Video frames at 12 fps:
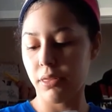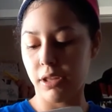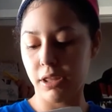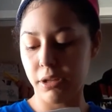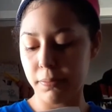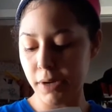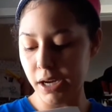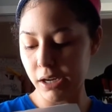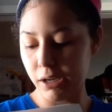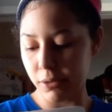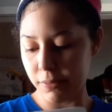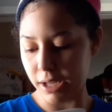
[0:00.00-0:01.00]
Then the
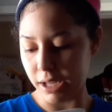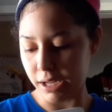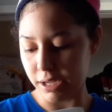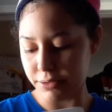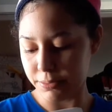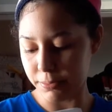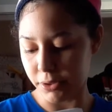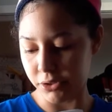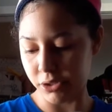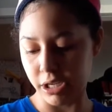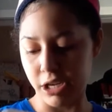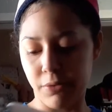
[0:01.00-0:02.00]
bottom is
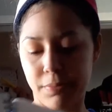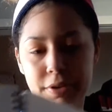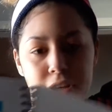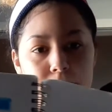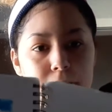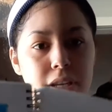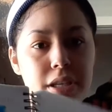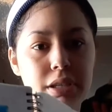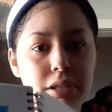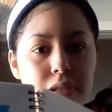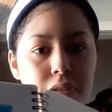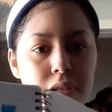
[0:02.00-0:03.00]
pushing out
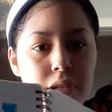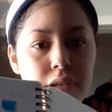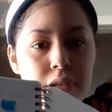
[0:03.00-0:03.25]
pigment.